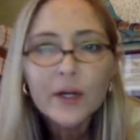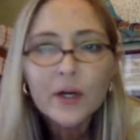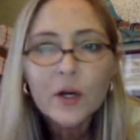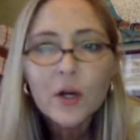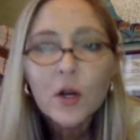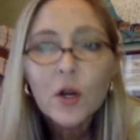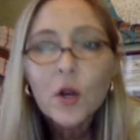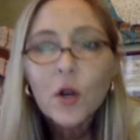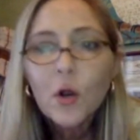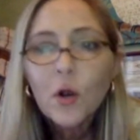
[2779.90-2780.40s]

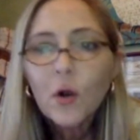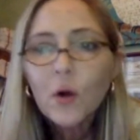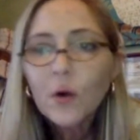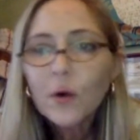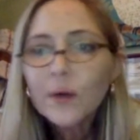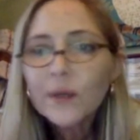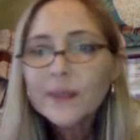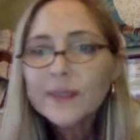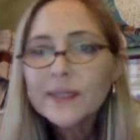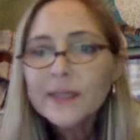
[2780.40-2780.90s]
Or is it
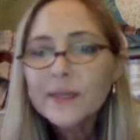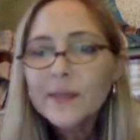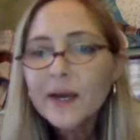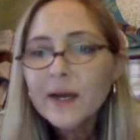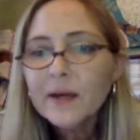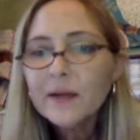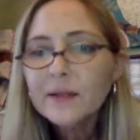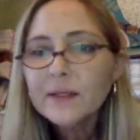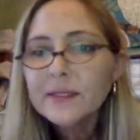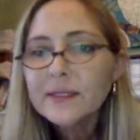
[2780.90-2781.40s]
about the same
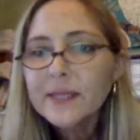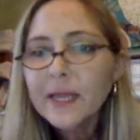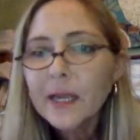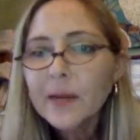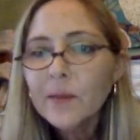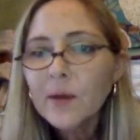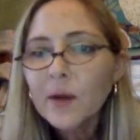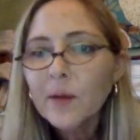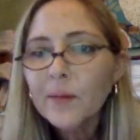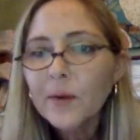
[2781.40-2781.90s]
on both
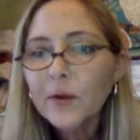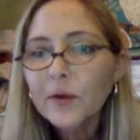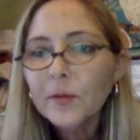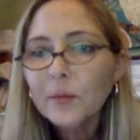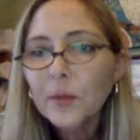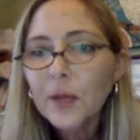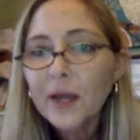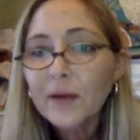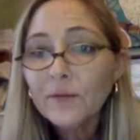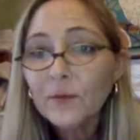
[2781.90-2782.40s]

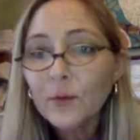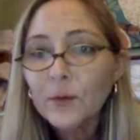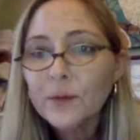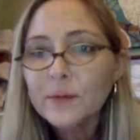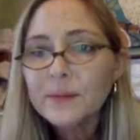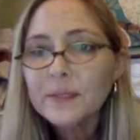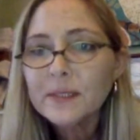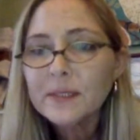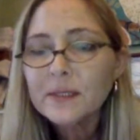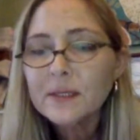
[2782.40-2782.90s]
platforms?
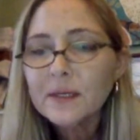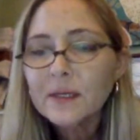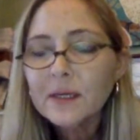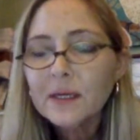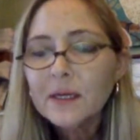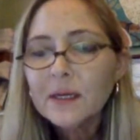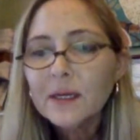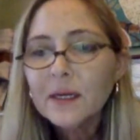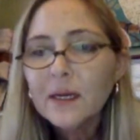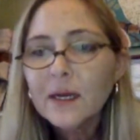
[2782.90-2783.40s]
I have
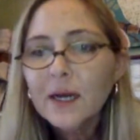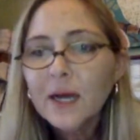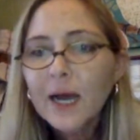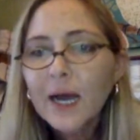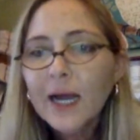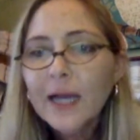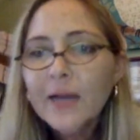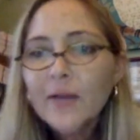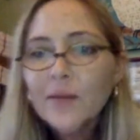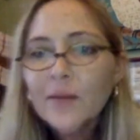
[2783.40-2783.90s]
been on
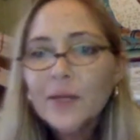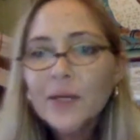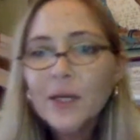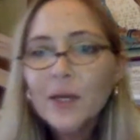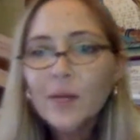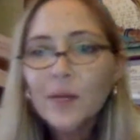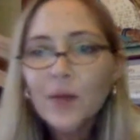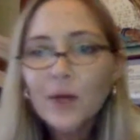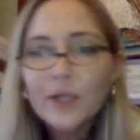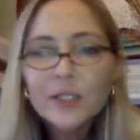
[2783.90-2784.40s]
Poshmark for a
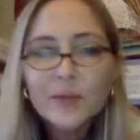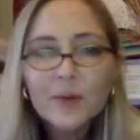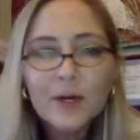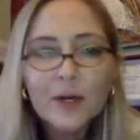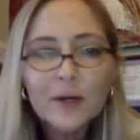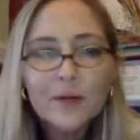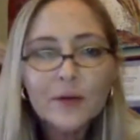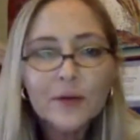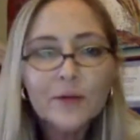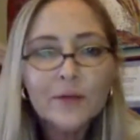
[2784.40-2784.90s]
very
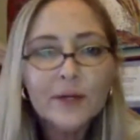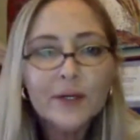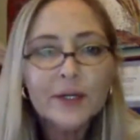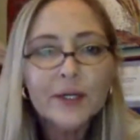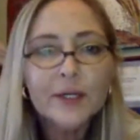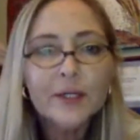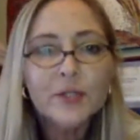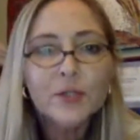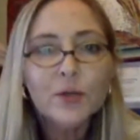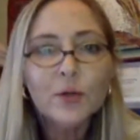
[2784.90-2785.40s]
short period of
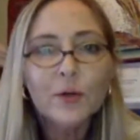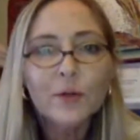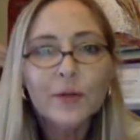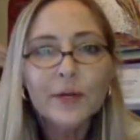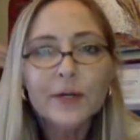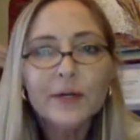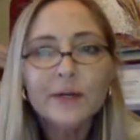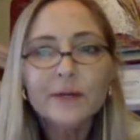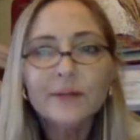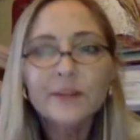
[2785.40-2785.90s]
time,
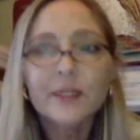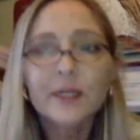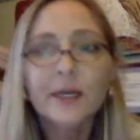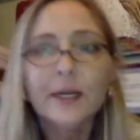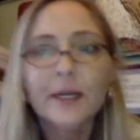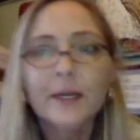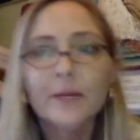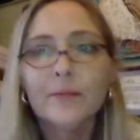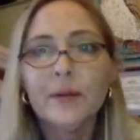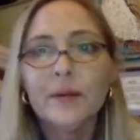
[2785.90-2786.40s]
but for
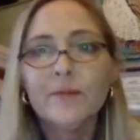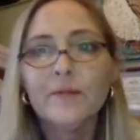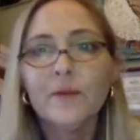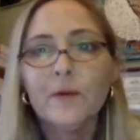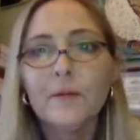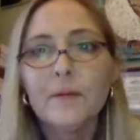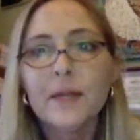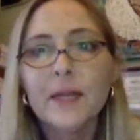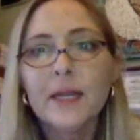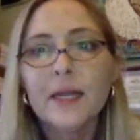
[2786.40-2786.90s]
me,
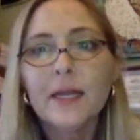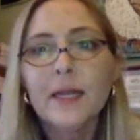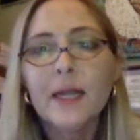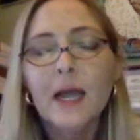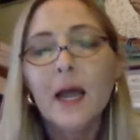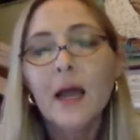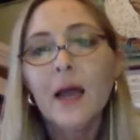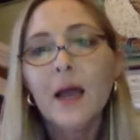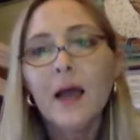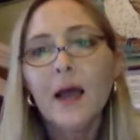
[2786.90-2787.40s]
I would
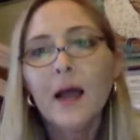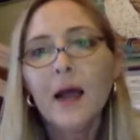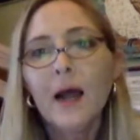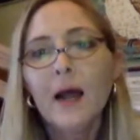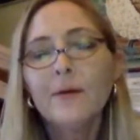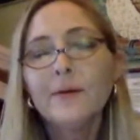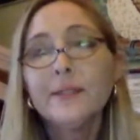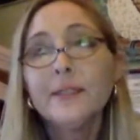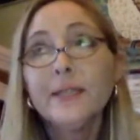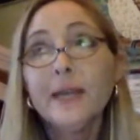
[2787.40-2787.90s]
definitely,
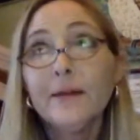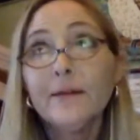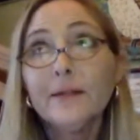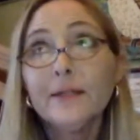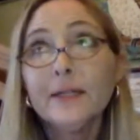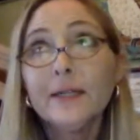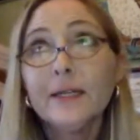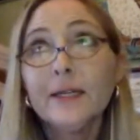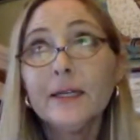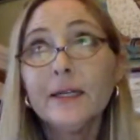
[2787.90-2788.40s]
you know,
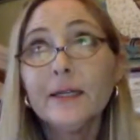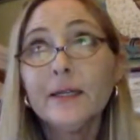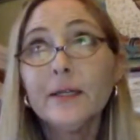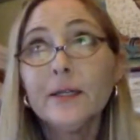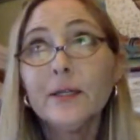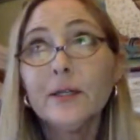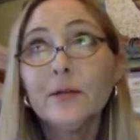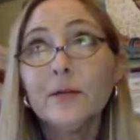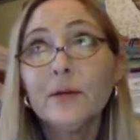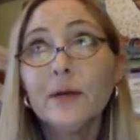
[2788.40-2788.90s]
have to
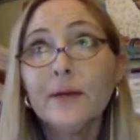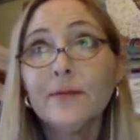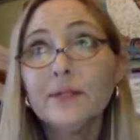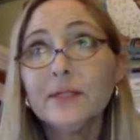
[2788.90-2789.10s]
say